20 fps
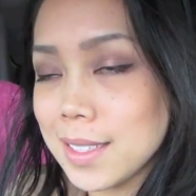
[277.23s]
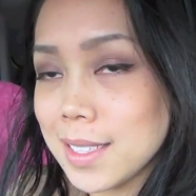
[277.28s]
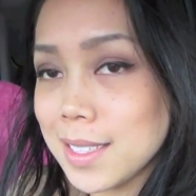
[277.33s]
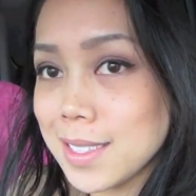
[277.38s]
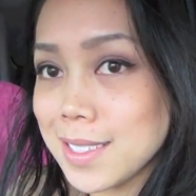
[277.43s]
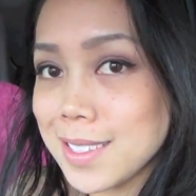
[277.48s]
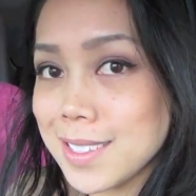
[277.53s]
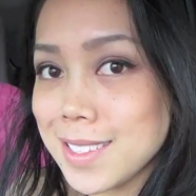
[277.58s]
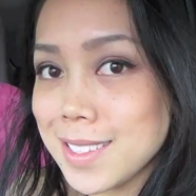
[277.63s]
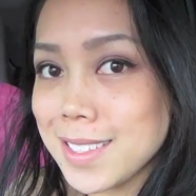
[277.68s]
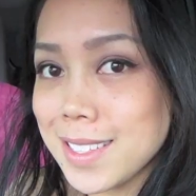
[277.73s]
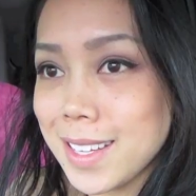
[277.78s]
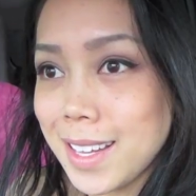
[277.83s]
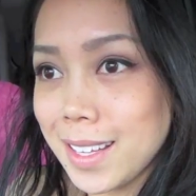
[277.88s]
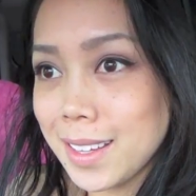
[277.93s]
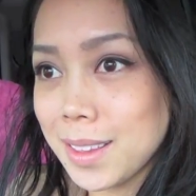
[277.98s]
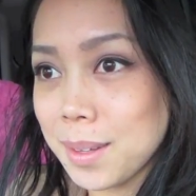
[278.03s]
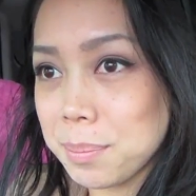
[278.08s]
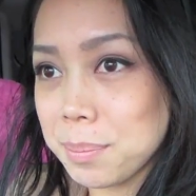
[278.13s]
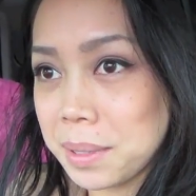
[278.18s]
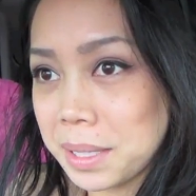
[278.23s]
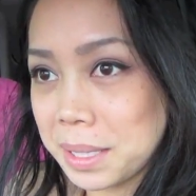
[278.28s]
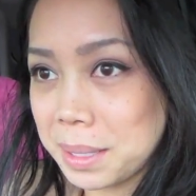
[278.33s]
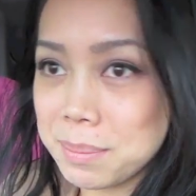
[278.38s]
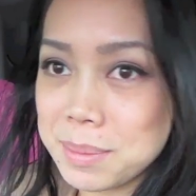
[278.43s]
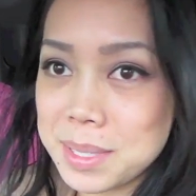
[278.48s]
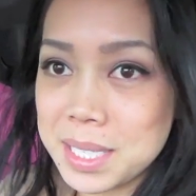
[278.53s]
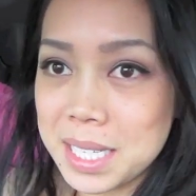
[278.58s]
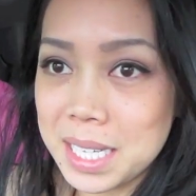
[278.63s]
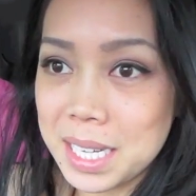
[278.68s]
This is like the
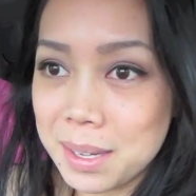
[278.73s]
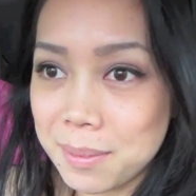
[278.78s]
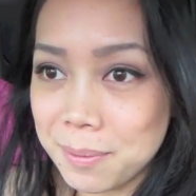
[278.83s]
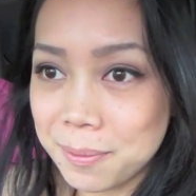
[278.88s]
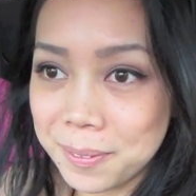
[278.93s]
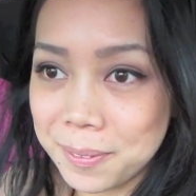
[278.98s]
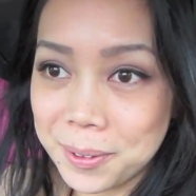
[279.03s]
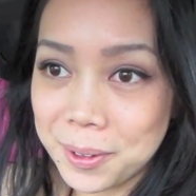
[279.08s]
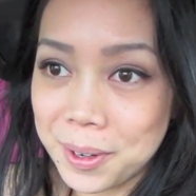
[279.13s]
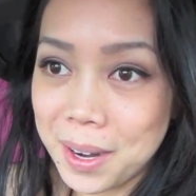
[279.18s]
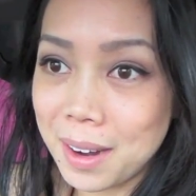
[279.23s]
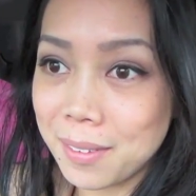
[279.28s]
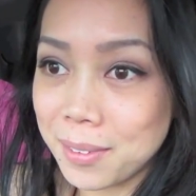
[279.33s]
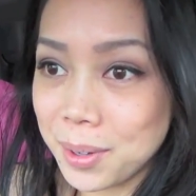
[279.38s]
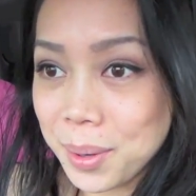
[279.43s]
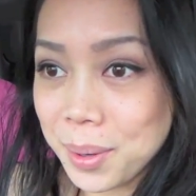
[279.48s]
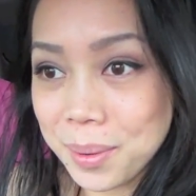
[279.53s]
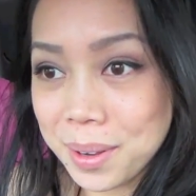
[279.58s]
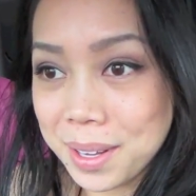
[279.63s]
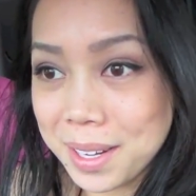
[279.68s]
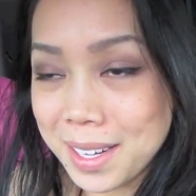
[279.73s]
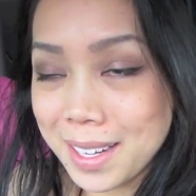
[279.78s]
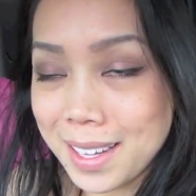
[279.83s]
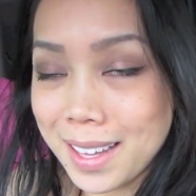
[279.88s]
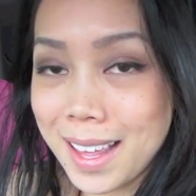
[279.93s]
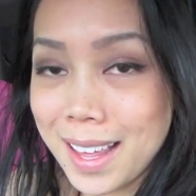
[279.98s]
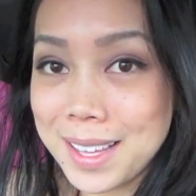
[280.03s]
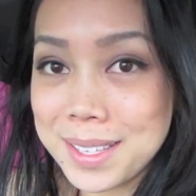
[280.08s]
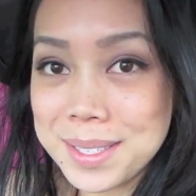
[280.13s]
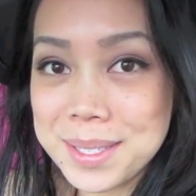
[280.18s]
prime time for everyone
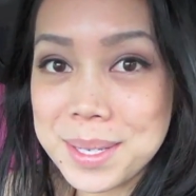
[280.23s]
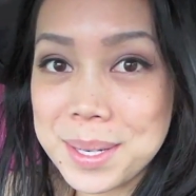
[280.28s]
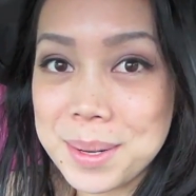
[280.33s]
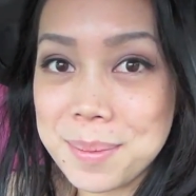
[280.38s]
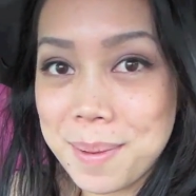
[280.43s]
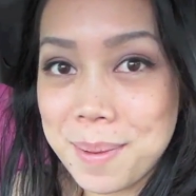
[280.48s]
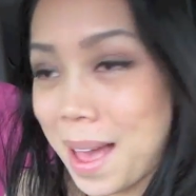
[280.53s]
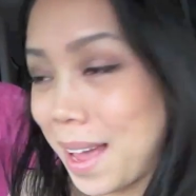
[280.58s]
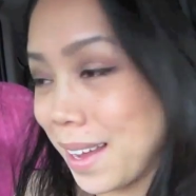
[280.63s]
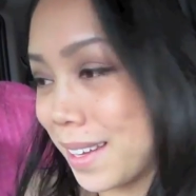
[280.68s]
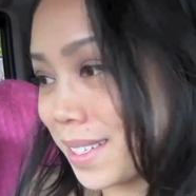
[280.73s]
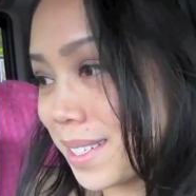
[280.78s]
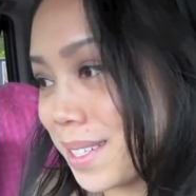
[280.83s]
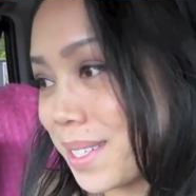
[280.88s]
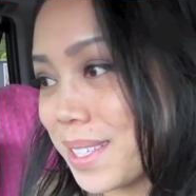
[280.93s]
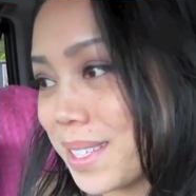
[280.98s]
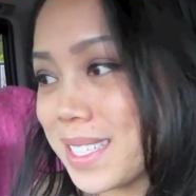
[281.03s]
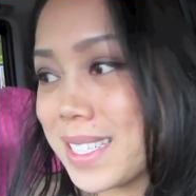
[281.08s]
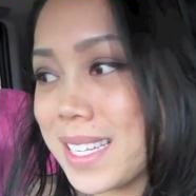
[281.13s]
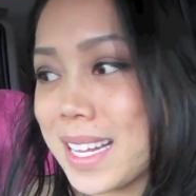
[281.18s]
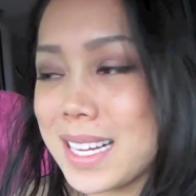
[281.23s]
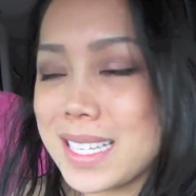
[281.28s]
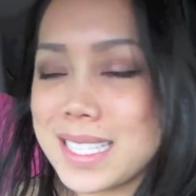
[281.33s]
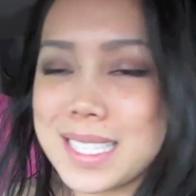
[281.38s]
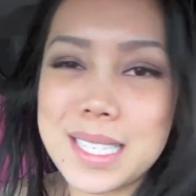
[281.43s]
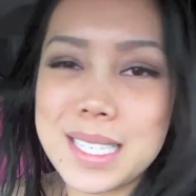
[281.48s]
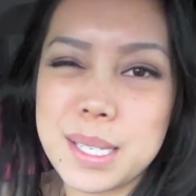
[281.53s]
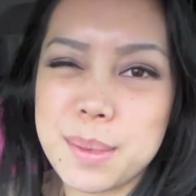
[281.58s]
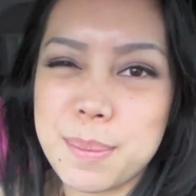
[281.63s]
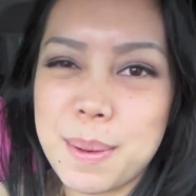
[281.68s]
to enter back into the States.
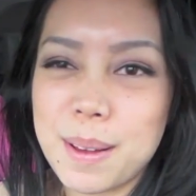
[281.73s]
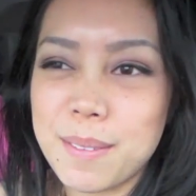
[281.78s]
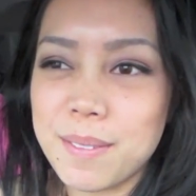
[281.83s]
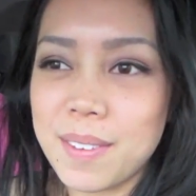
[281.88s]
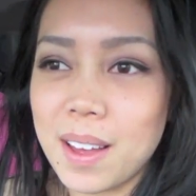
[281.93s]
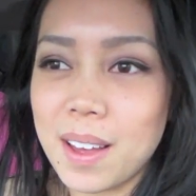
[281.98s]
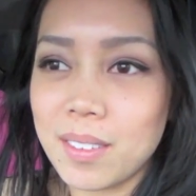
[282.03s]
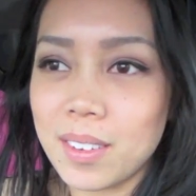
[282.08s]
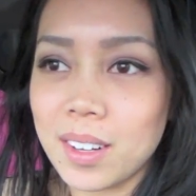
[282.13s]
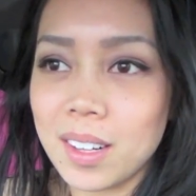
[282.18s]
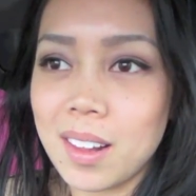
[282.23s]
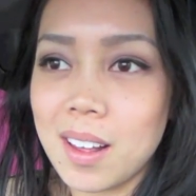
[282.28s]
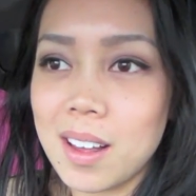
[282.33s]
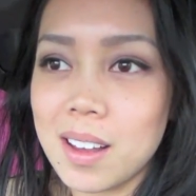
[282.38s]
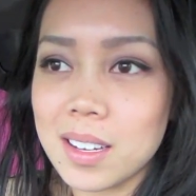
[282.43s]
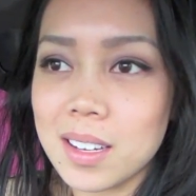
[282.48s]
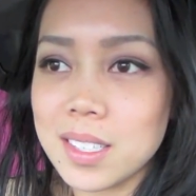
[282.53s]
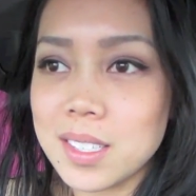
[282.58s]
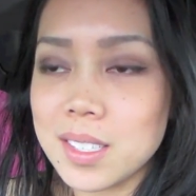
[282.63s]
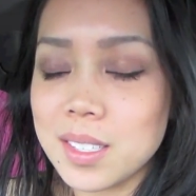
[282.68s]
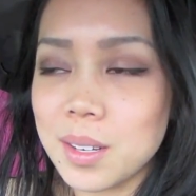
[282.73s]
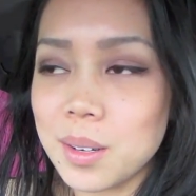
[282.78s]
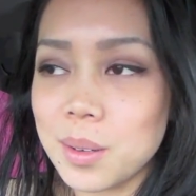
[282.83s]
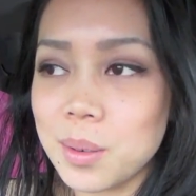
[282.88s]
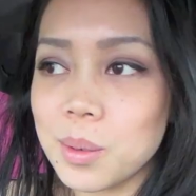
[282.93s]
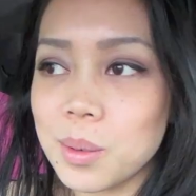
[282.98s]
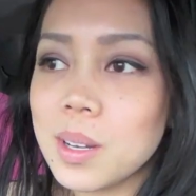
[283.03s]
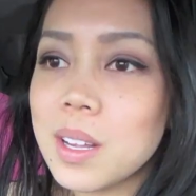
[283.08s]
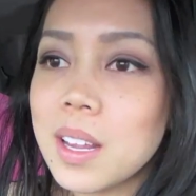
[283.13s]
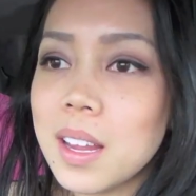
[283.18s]
It's about 5 o'clock,
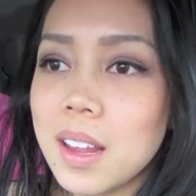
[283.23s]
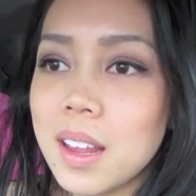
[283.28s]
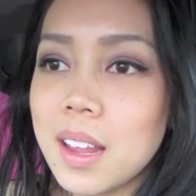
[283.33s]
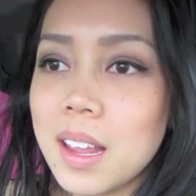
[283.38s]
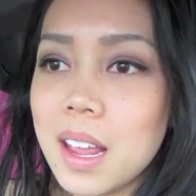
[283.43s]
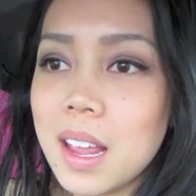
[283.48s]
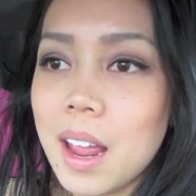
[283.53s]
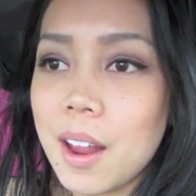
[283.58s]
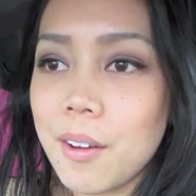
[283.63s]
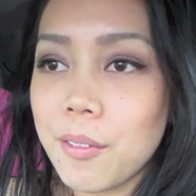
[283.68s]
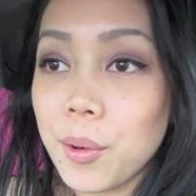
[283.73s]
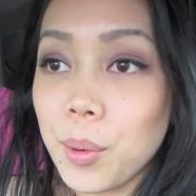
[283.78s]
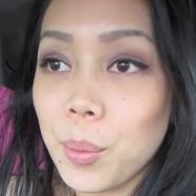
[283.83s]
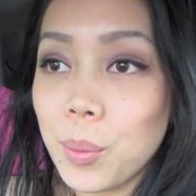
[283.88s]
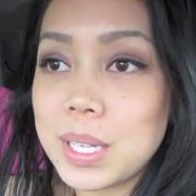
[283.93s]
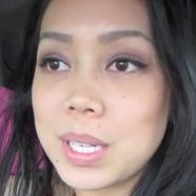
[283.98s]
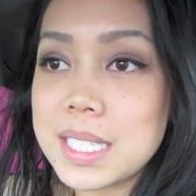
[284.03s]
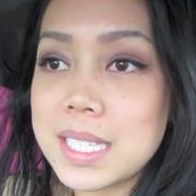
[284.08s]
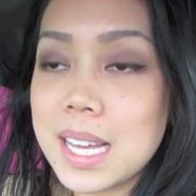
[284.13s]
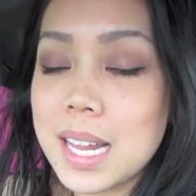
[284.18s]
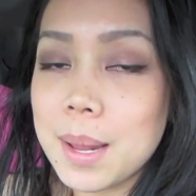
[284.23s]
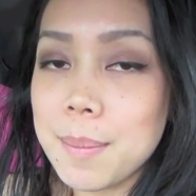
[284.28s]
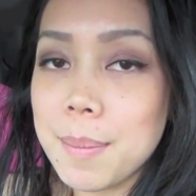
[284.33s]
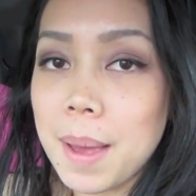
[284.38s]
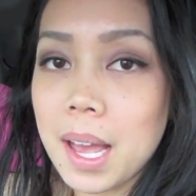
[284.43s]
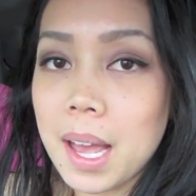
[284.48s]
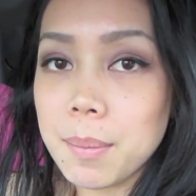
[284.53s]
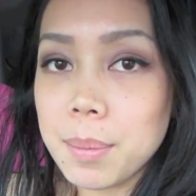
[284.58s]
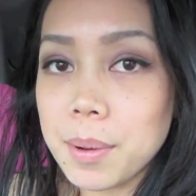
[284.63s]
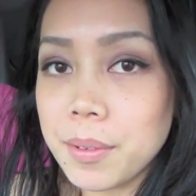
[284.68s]
so everyone's getting
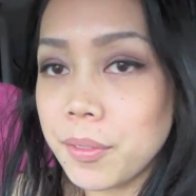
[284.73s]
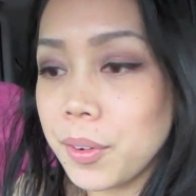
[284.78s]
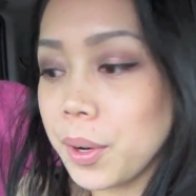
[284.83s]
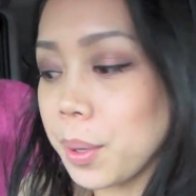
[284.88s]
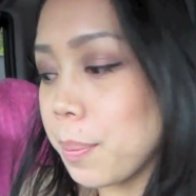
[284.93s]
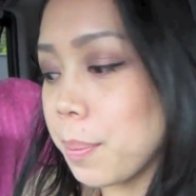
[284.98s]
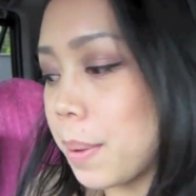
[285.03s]
back before